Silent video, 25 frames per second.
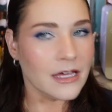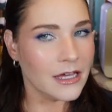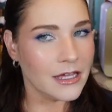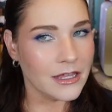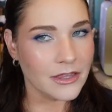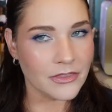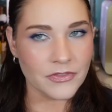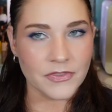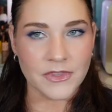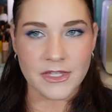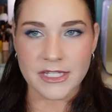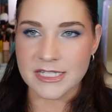
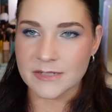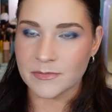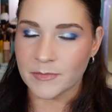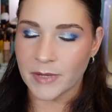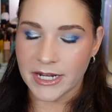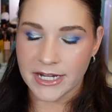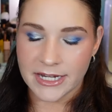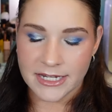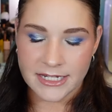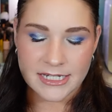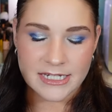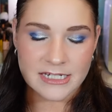this
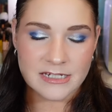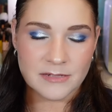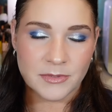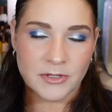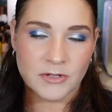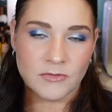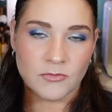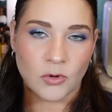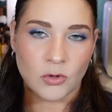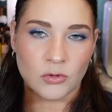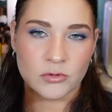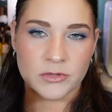might need to be
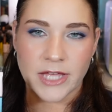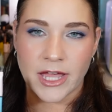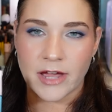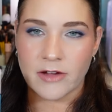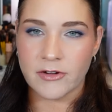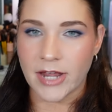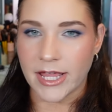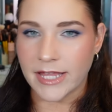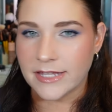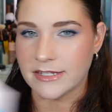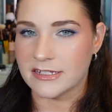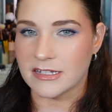rolled
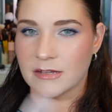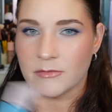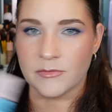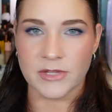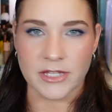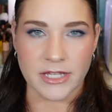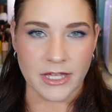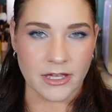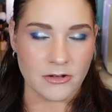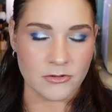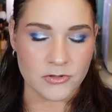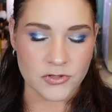out and
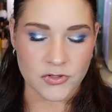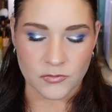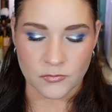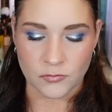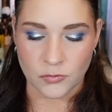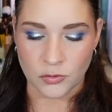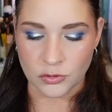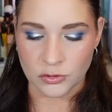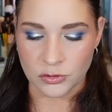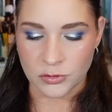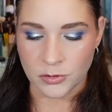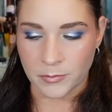something else
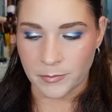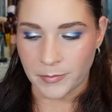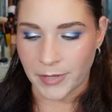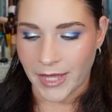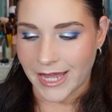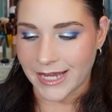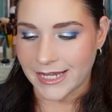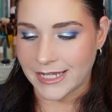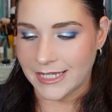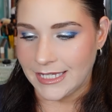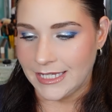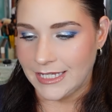rolled
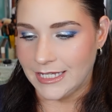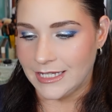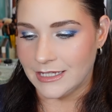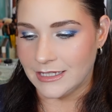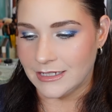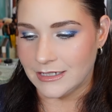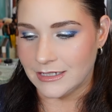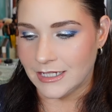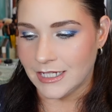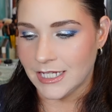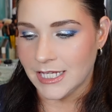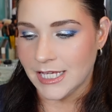back
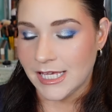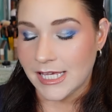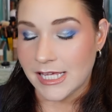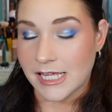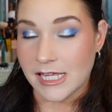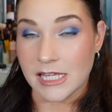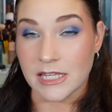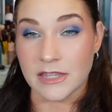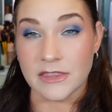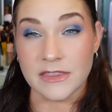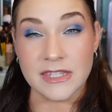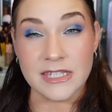in
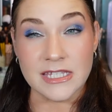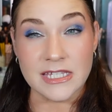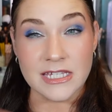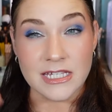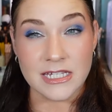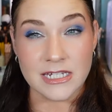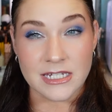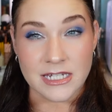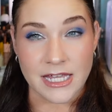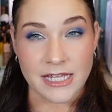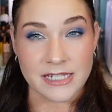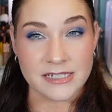the
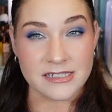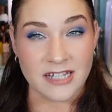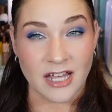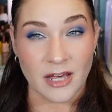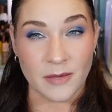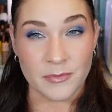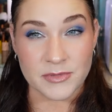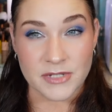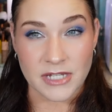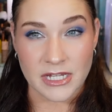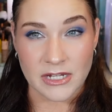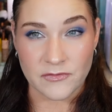next
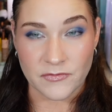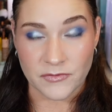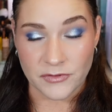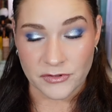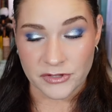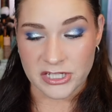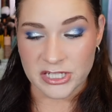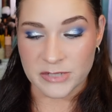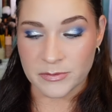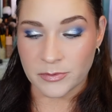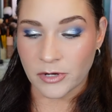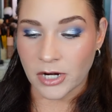update for
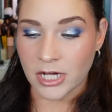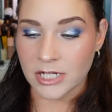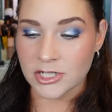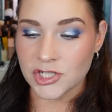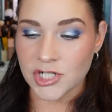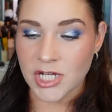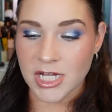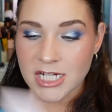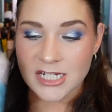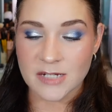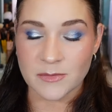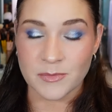this
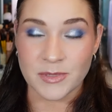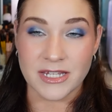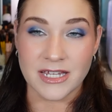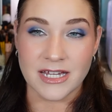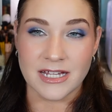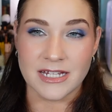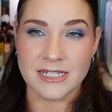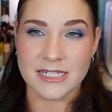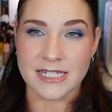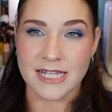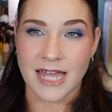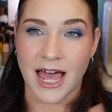project,
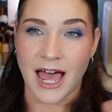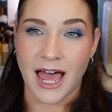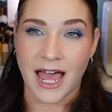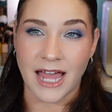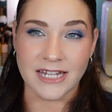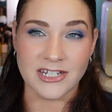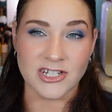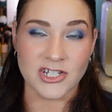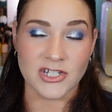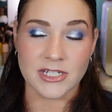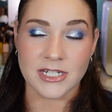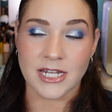because I
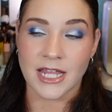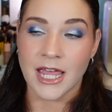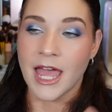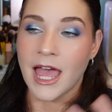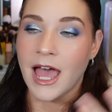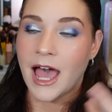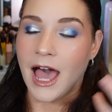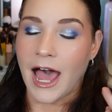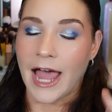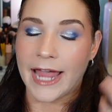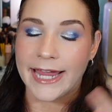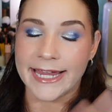
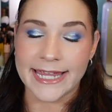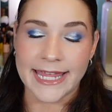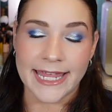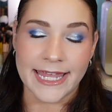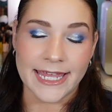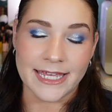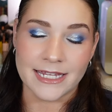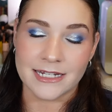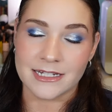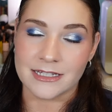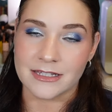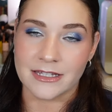
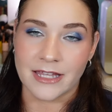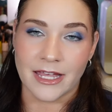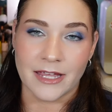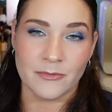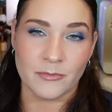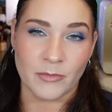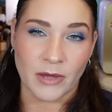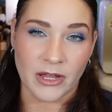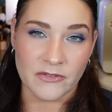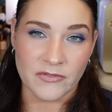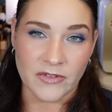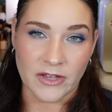can't let
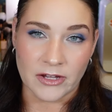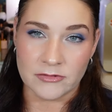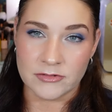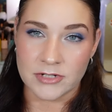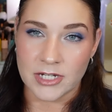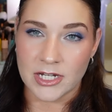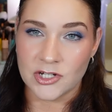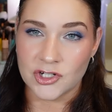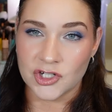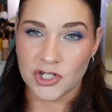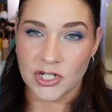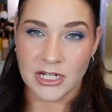my
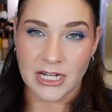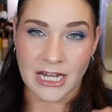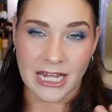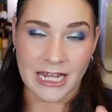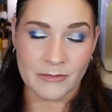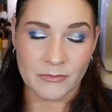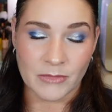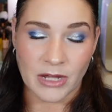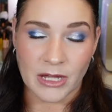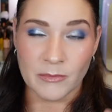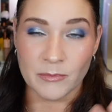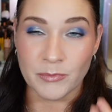foundation
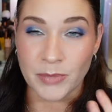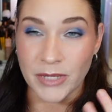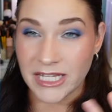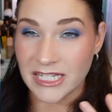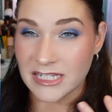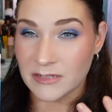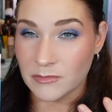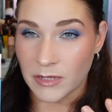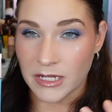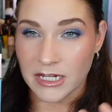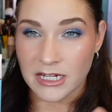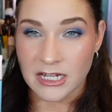and my
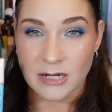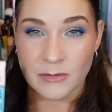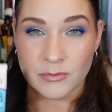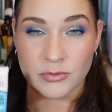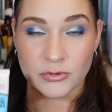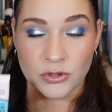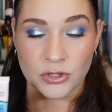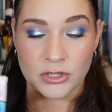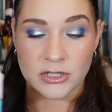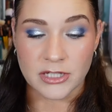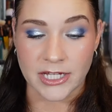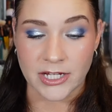base makeup
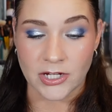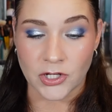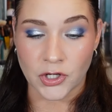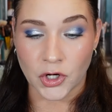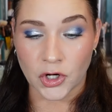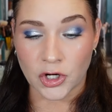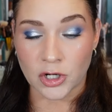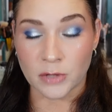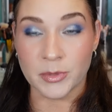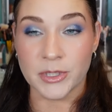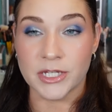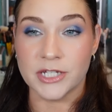look like
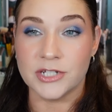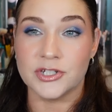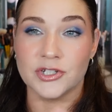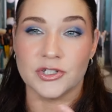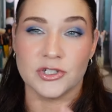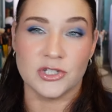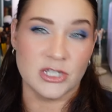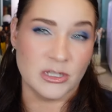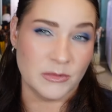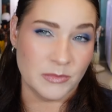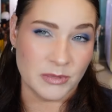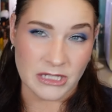garbage
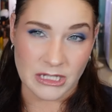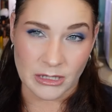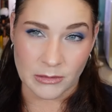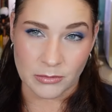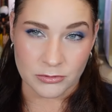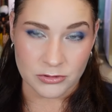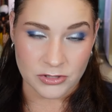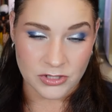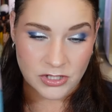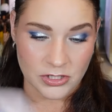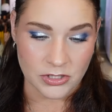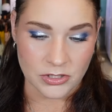to be
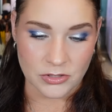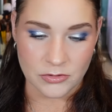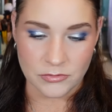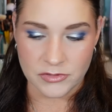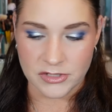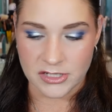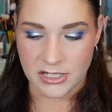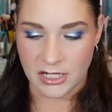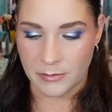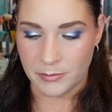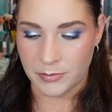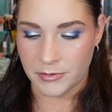able to
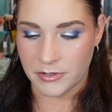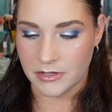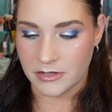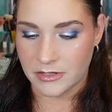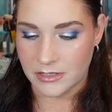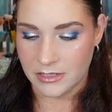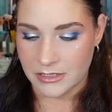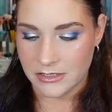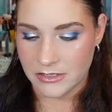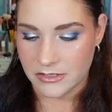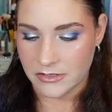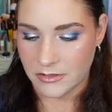use up
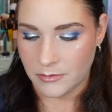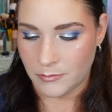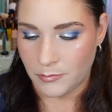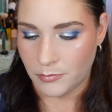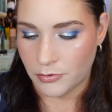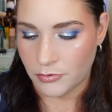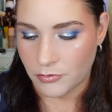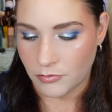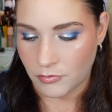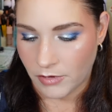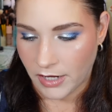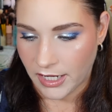this
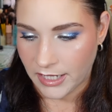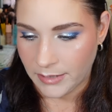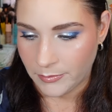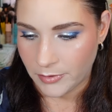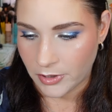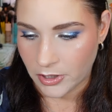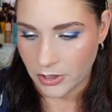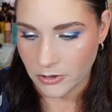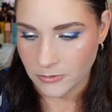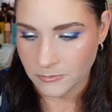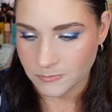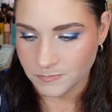
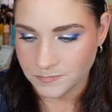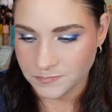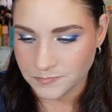primer.